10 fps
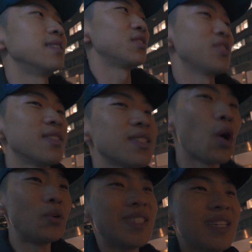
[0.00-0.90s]
is just
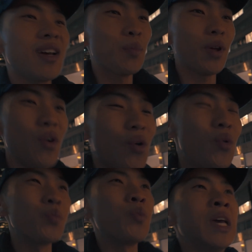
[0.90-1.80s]
cozying up at
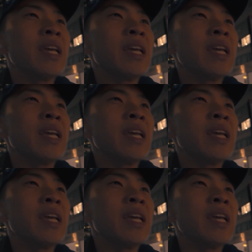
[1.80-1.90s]
home,